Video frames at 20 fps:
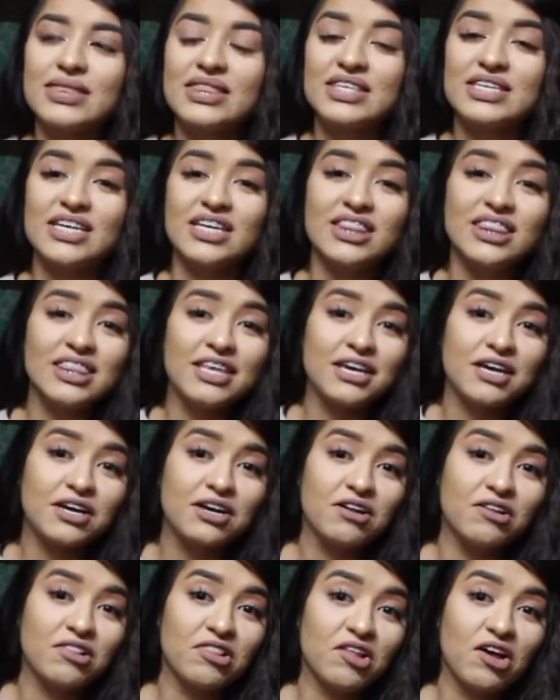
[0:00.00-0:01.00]
did think
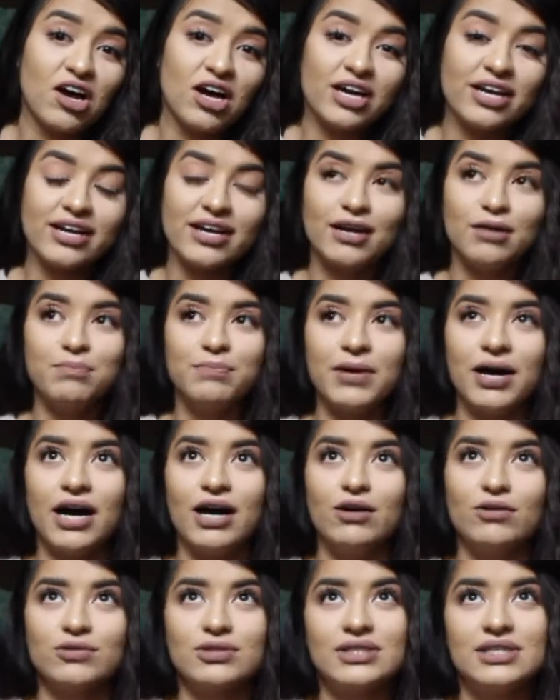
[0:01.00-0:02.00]
a lot
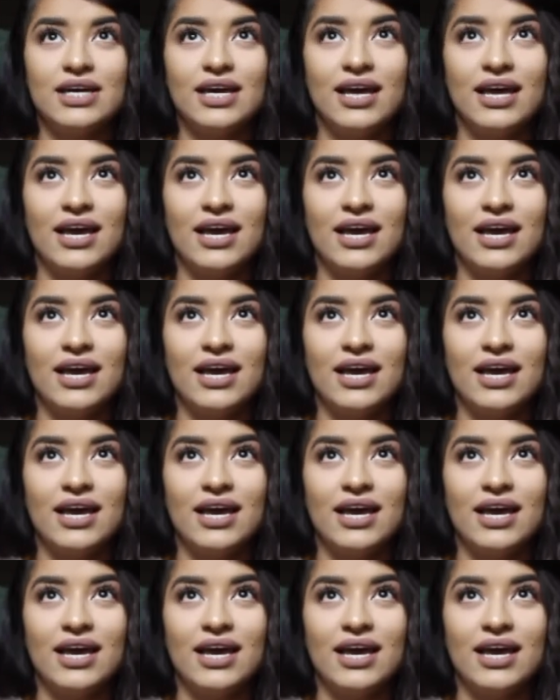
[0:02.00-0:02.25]
about